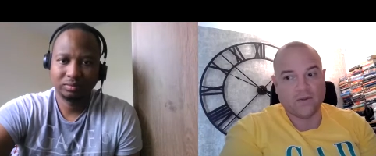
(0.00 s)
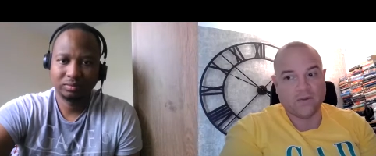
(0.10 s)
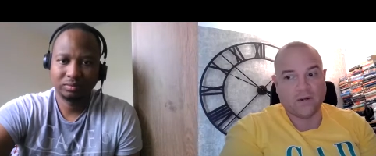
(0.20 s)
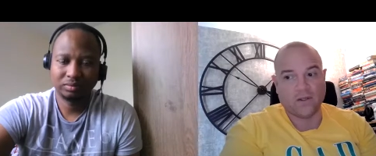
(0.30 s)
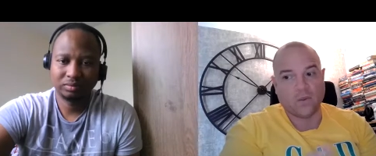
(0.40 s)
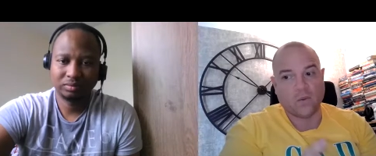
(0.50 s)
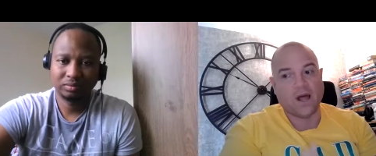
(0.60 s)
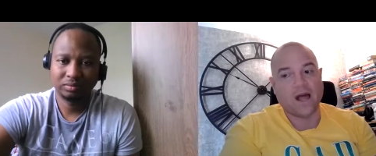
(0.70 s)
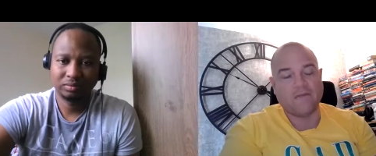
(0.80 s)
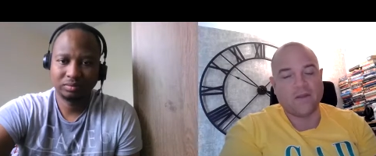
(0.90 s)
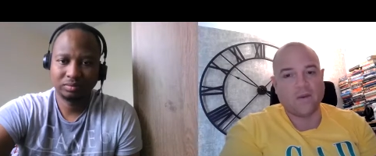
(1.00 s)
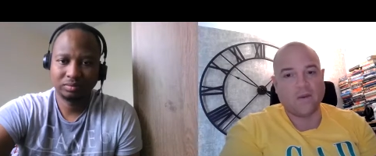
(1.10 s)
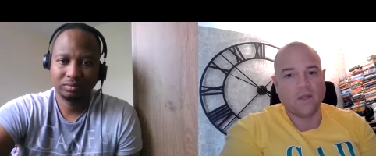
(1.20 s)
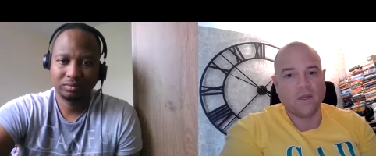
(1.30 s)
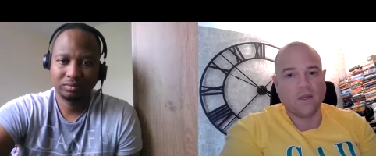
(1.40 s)
Speaker 1: infrastructure, what have
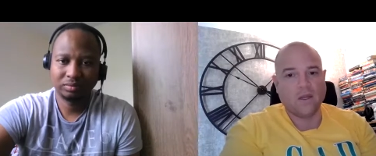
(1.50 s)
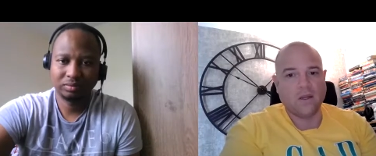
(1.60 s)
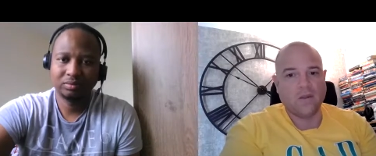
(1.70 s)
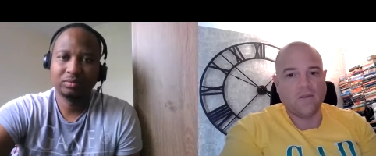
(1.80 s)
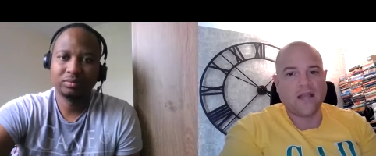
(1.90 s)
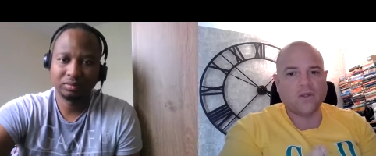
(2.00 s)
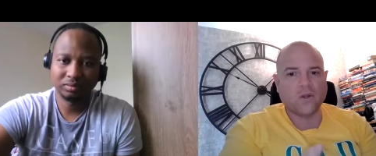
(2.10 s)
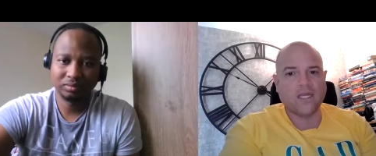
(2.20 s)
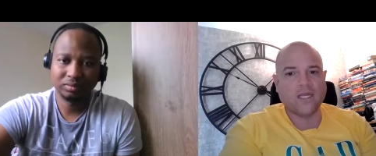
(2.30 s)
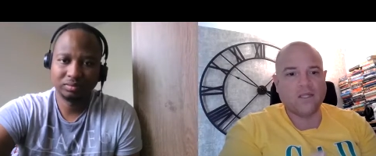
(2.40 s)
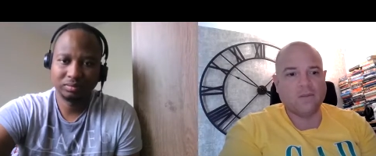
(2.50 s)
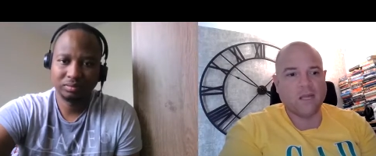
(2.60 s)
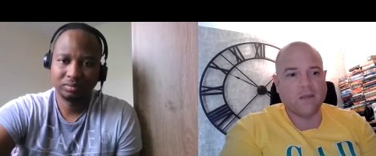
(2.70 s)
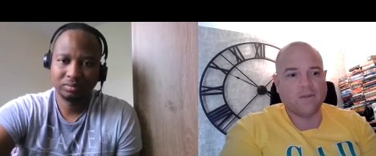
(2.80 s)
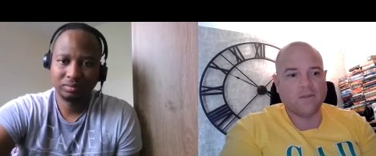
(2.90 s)
you. That's all you need to
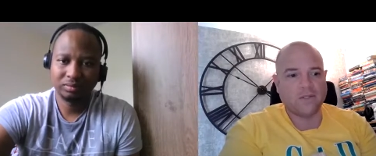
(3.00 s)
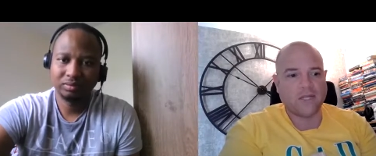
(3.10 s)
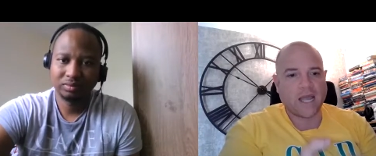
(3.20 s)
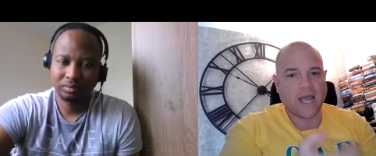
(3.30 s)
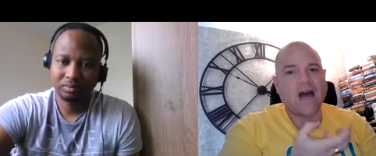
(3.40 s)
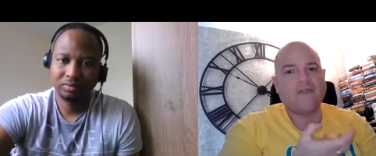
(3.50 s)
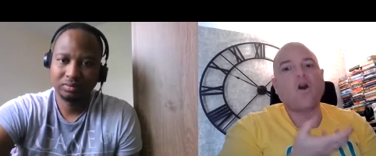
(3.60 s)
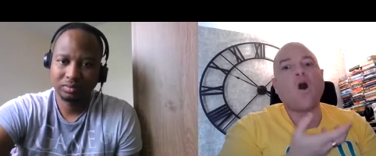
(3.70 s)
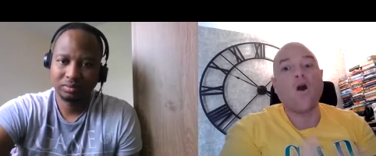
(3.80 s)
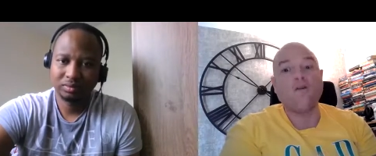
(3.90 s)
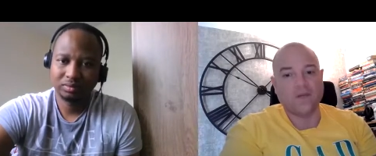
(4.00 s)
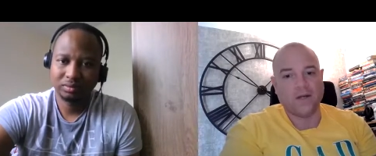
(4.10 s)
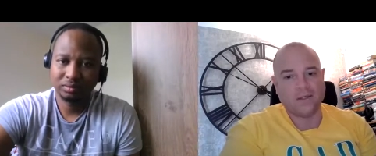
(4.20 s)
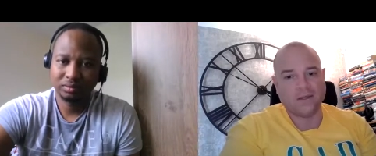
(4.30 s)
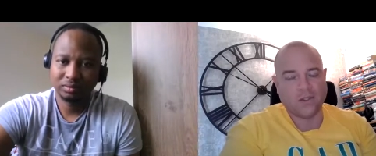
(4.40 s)
be able
Speaker 2: to say and have the
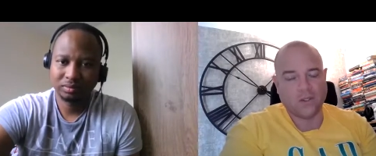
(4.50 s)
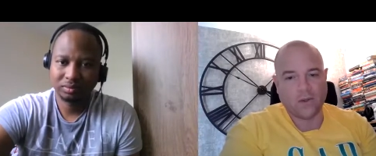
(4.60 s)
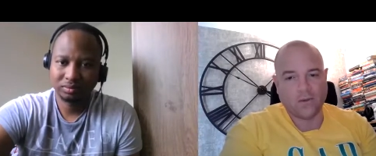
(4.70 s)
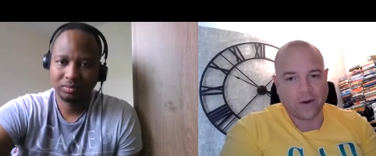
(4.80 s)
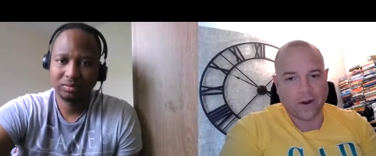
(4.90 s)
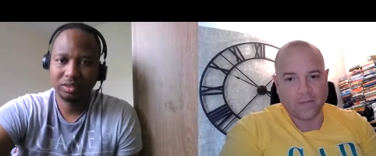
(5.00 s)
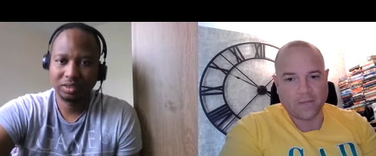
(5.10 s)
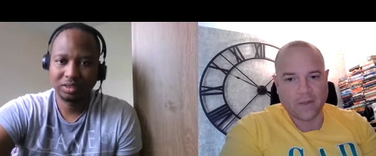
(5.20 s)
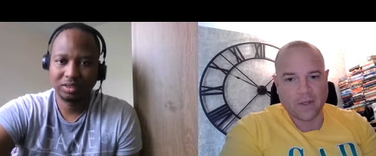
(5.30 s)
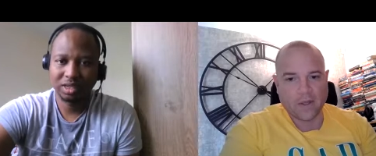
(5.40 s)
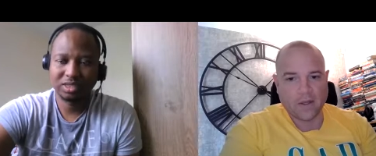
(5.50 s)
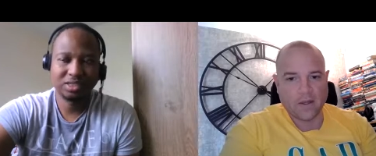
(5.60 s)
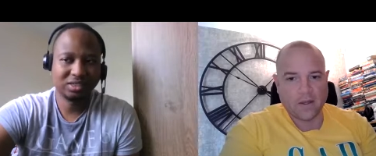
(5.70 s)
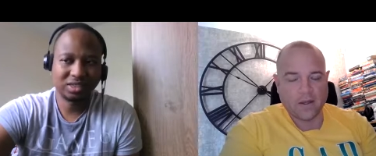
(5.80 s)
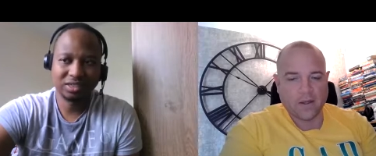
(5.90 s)
confidence to do it right. That's it.
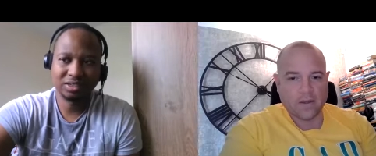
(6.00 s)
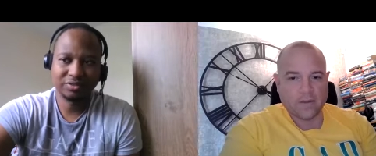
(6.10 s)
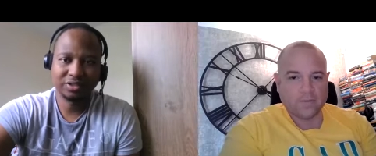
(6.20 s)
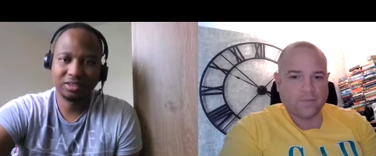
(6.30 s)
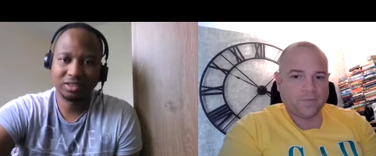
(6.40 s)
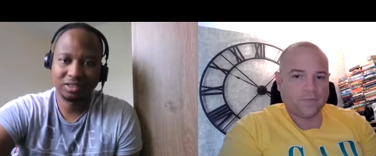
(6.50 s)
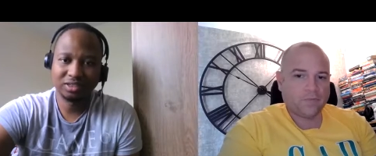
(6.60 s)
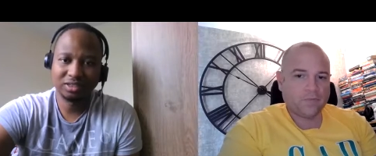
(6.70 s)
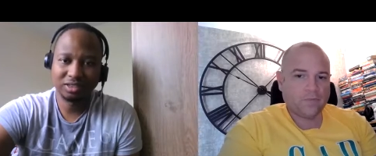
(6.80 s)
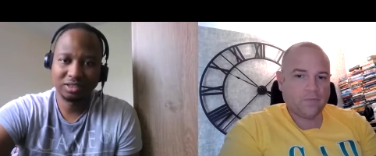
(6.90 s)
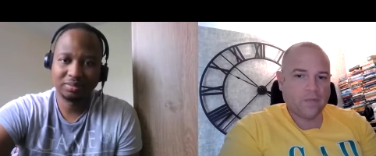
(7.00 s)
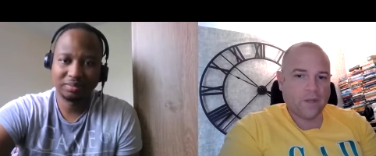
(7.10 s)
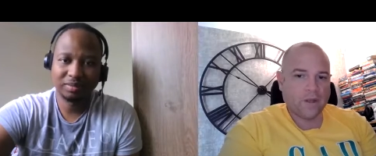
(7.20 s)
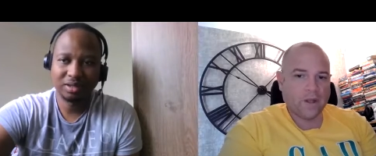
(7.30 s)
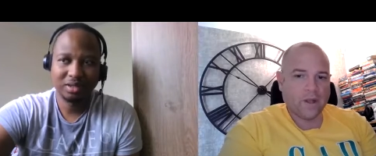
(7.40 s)
That definitely. Yeah.
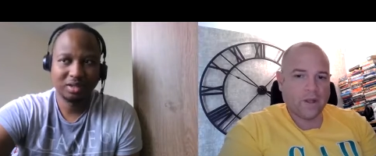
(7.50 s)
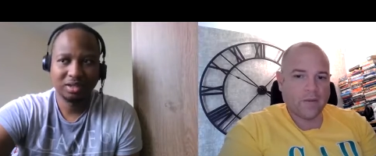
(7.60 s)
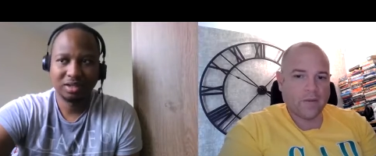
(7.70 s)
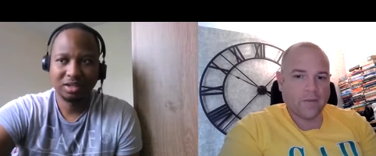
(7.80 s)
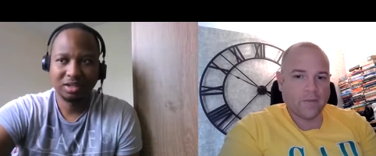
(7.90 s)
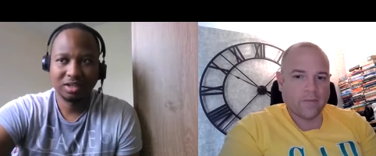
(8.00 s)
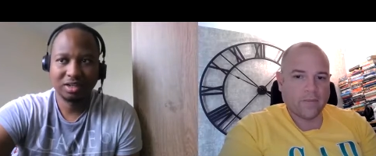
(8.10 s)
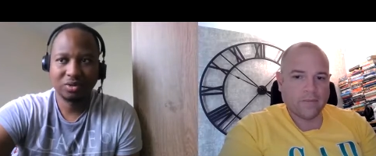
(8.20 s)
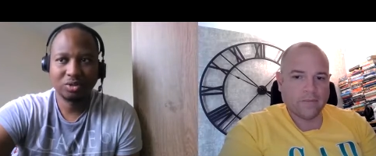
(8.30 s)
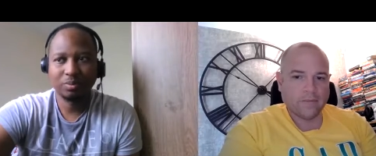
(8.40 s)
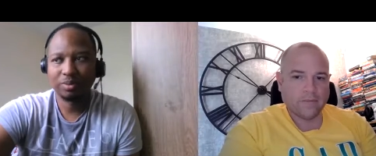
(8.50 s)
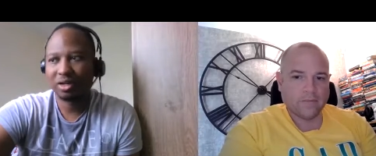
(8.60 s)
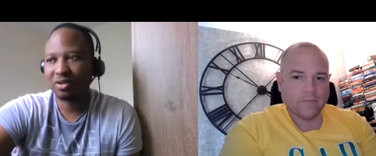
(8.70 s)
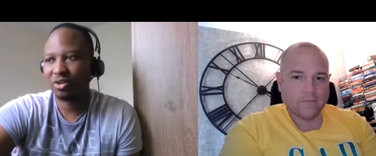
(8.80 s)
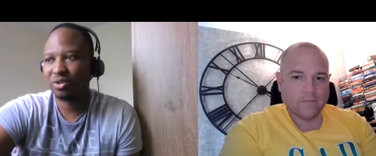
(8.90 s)
Yeah. Yeah. And also playing
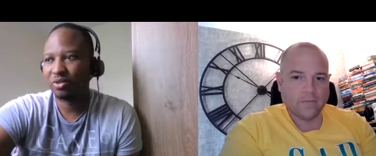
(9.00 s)
around